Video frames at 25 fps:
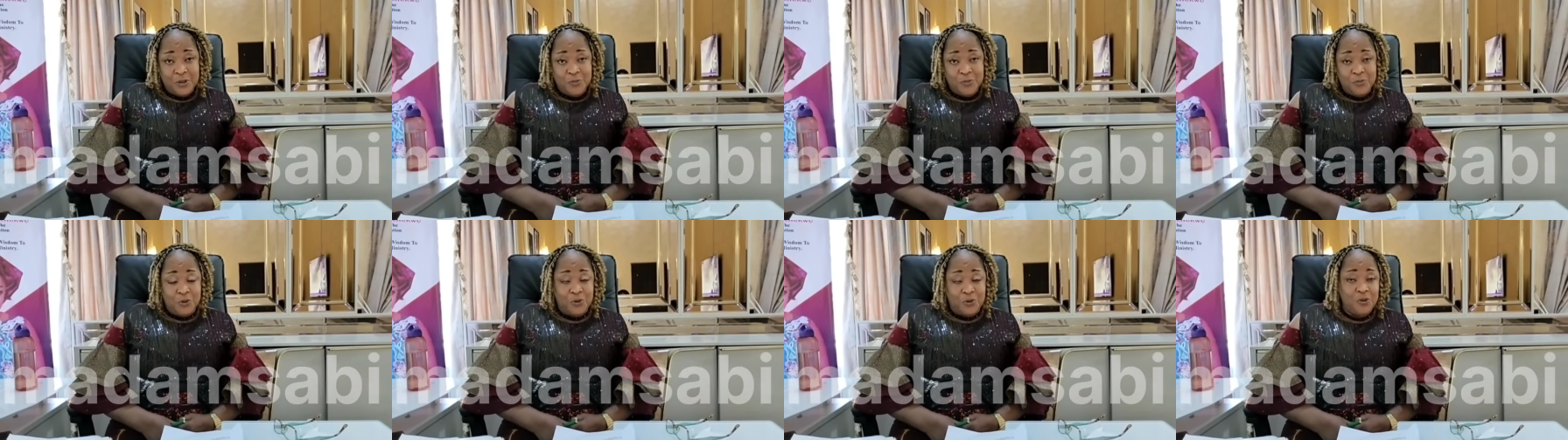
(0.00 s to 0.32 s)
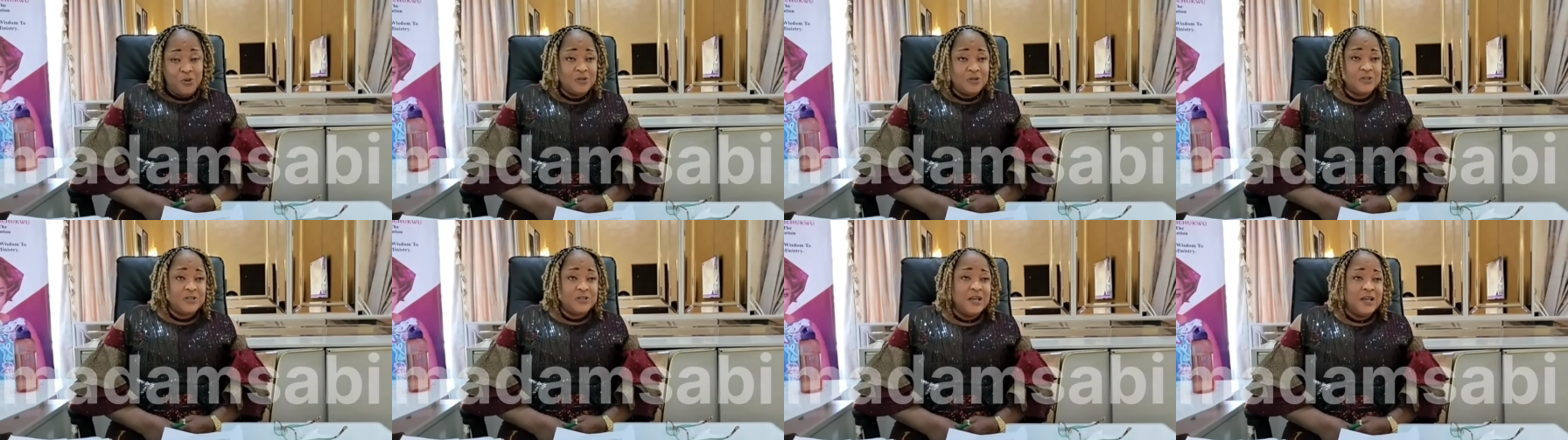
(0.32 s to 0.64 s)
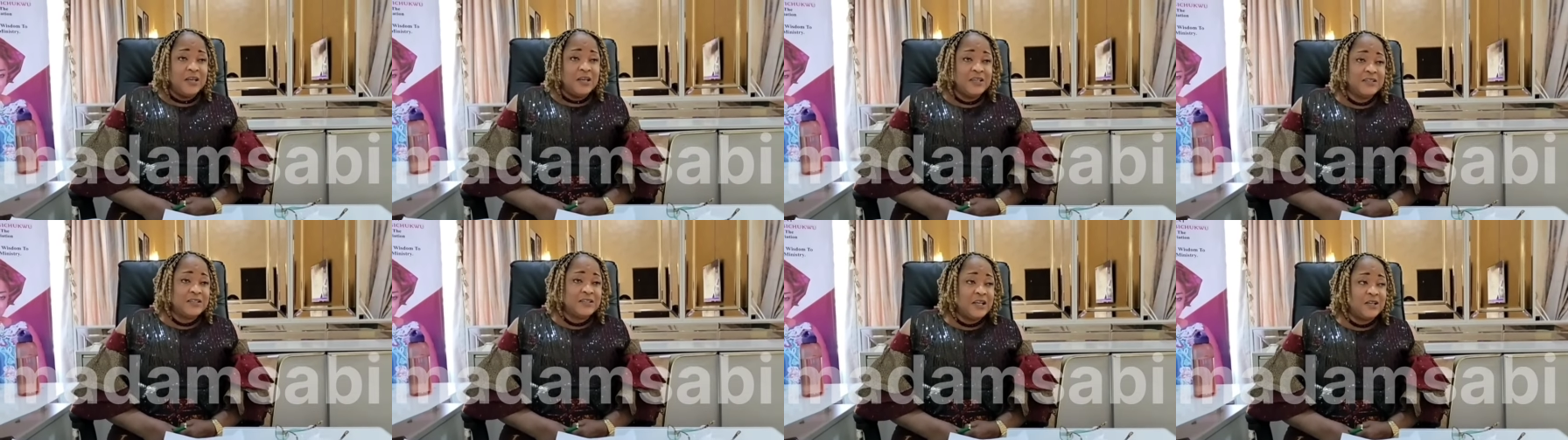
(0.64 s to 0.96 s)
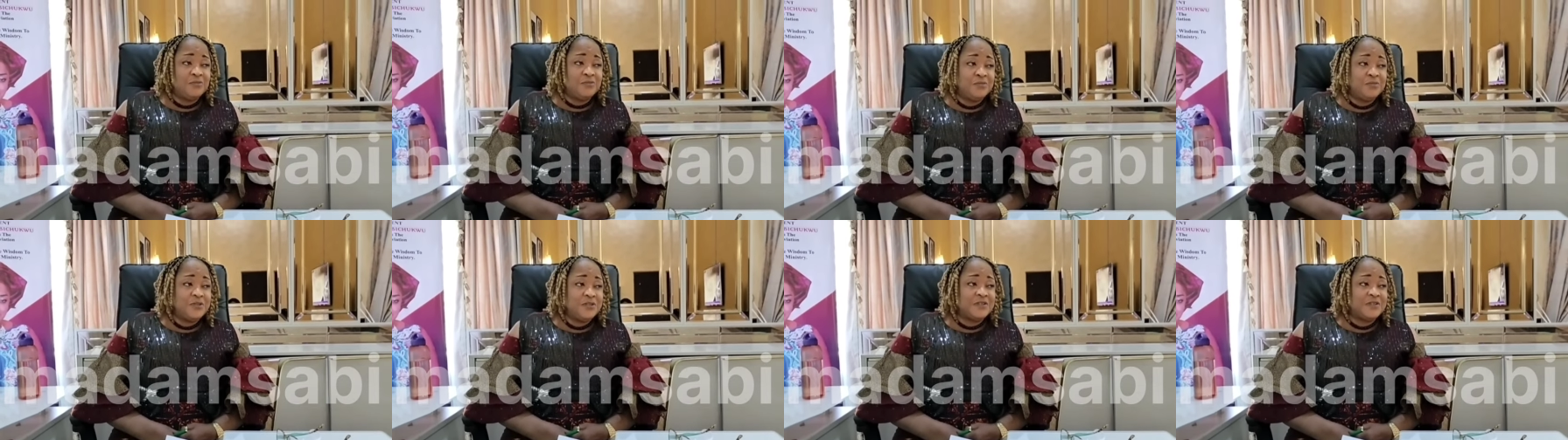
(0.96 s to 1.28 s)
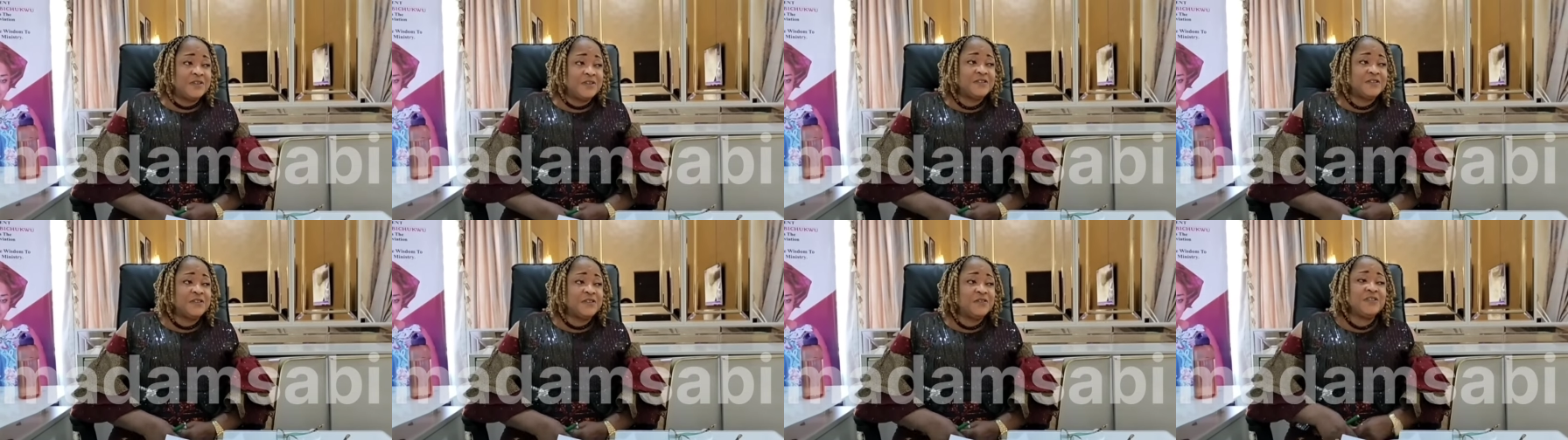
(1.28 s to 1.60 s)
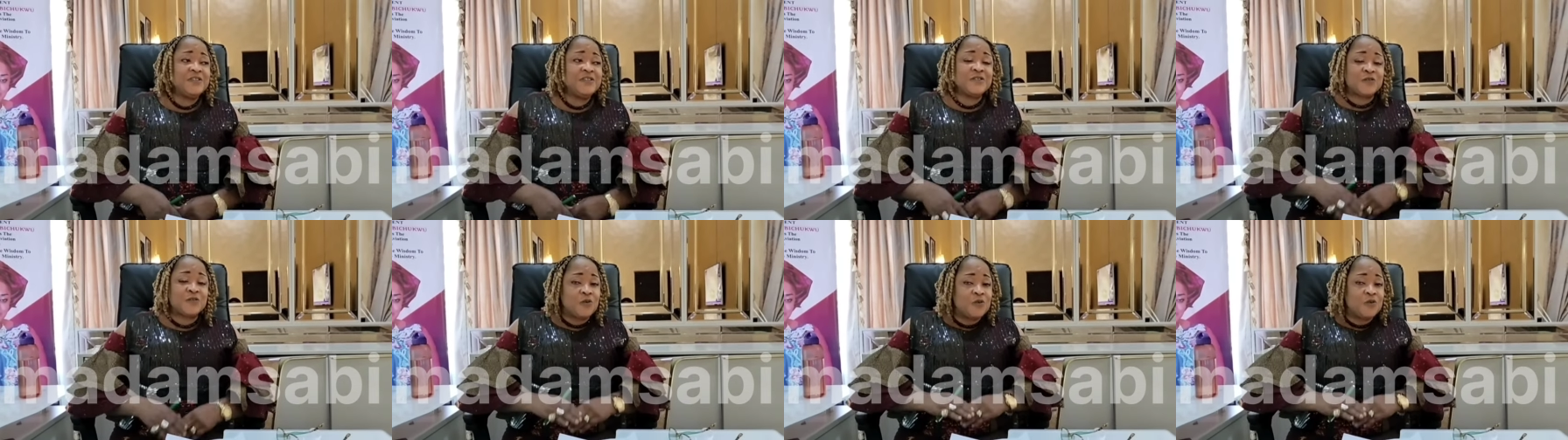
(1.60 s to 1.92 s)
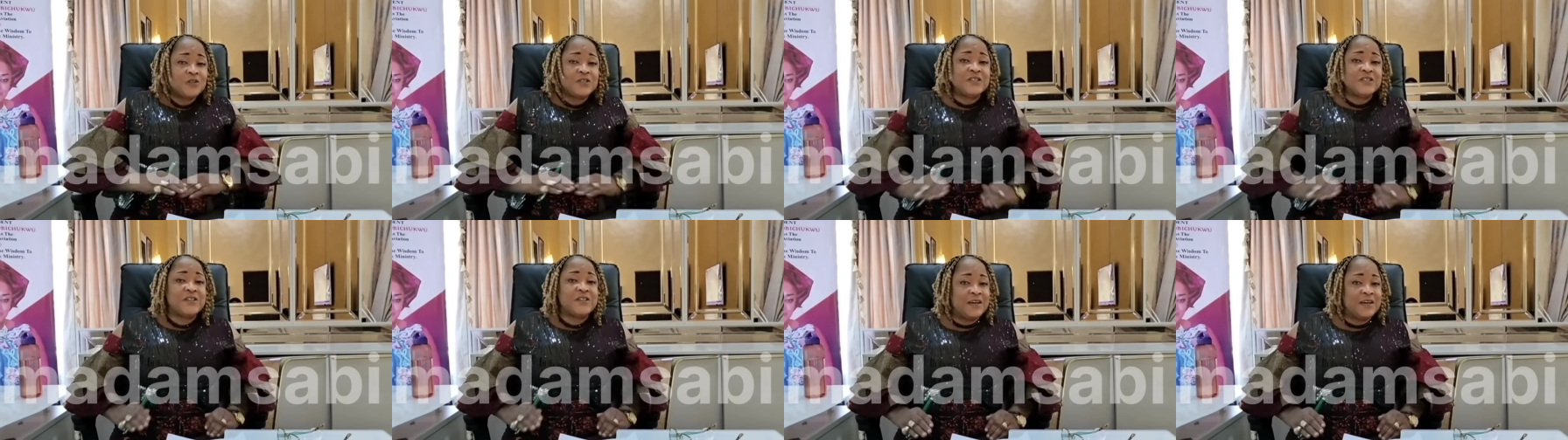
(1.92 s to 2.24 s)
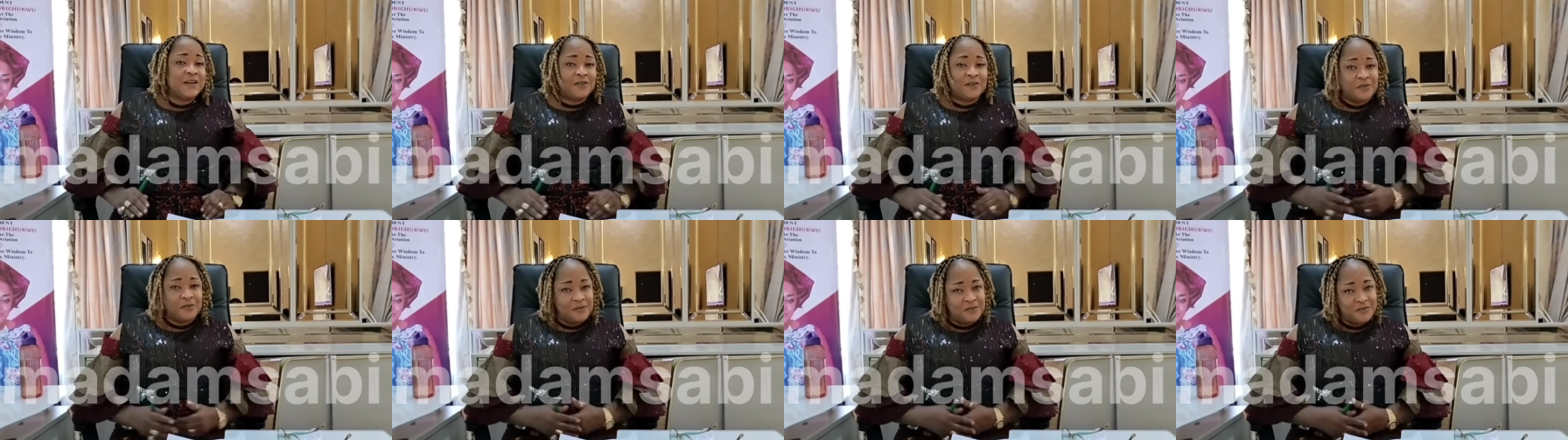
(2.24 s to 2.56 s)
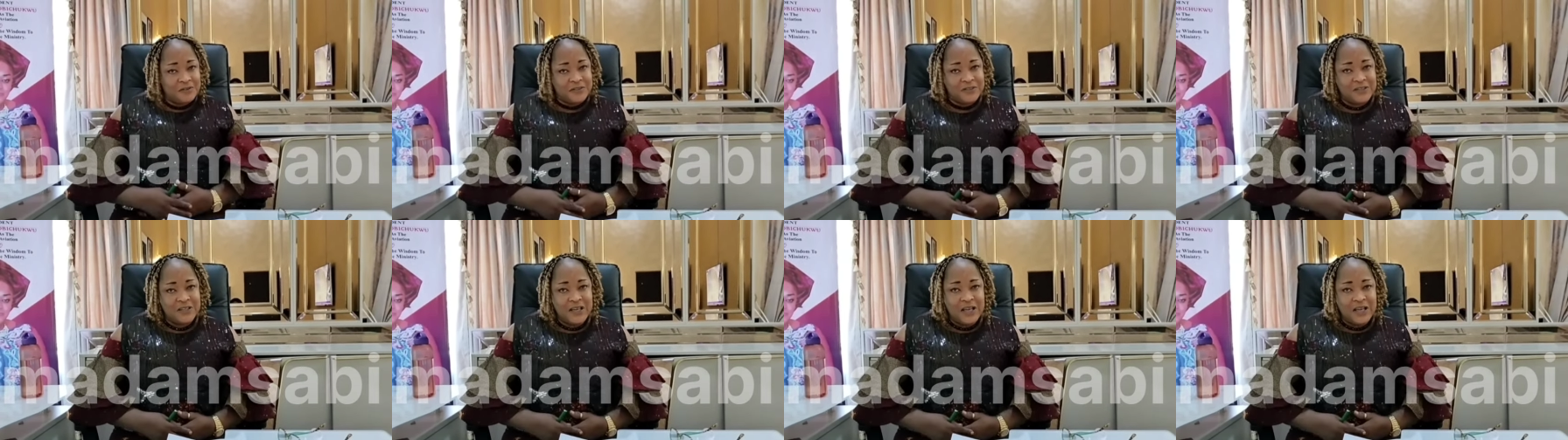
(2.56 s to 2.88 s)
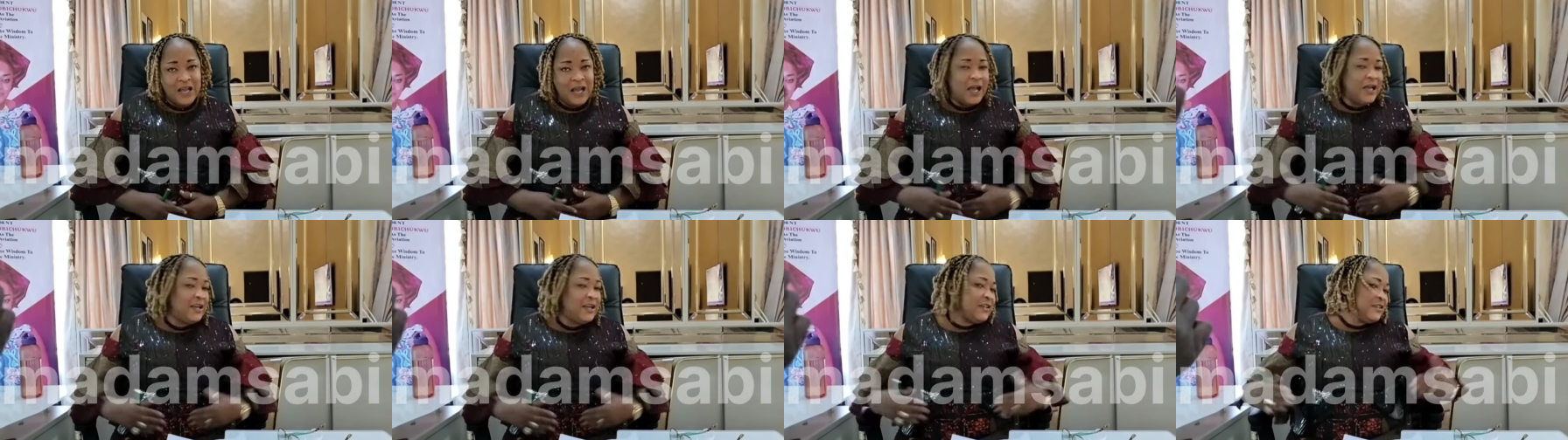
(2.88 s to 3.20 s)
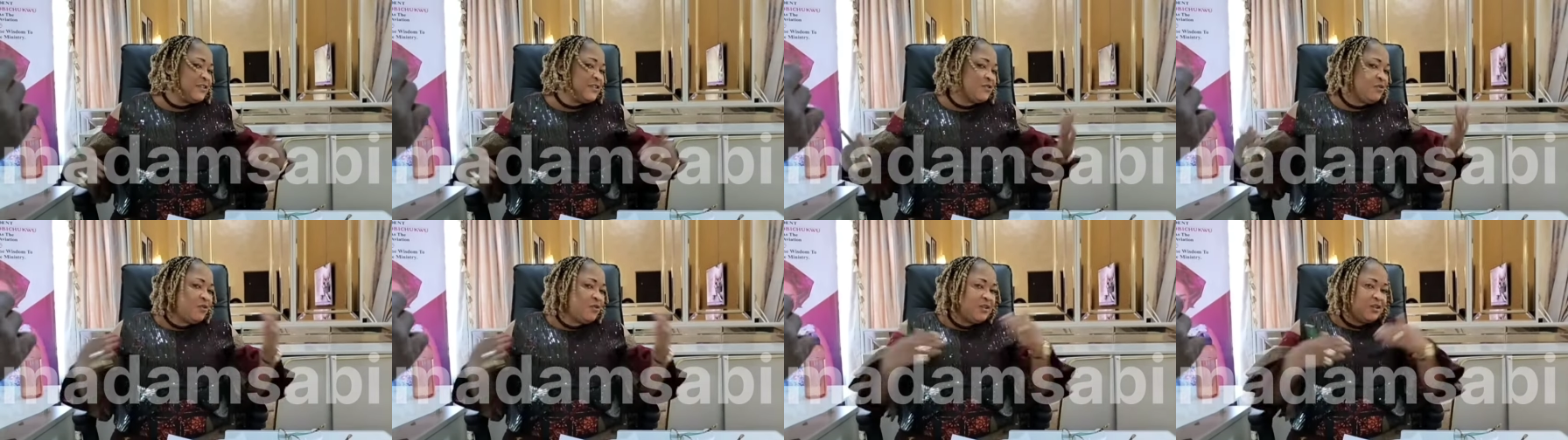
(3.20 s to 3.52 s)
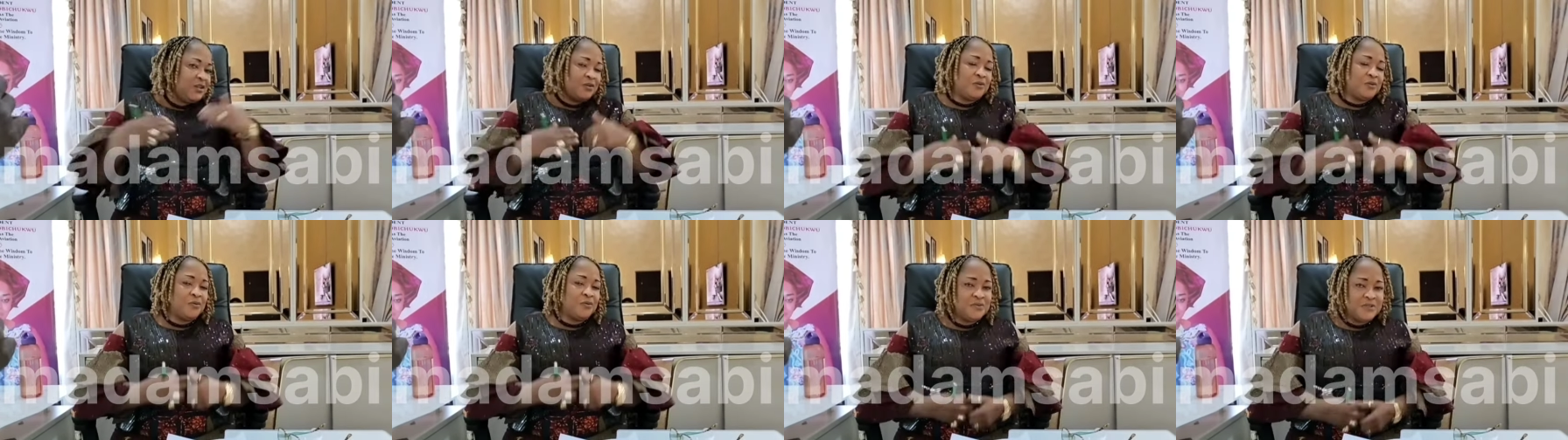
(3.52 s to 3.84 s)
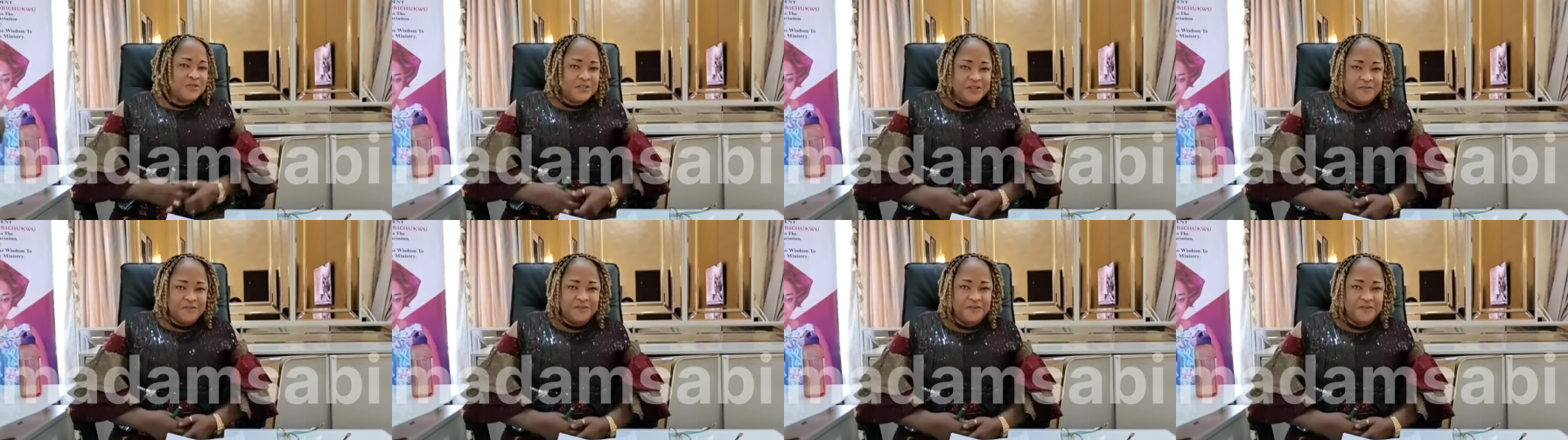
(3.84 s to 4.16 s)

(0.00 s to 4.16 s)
because his administration is cutting across and is all inclusive.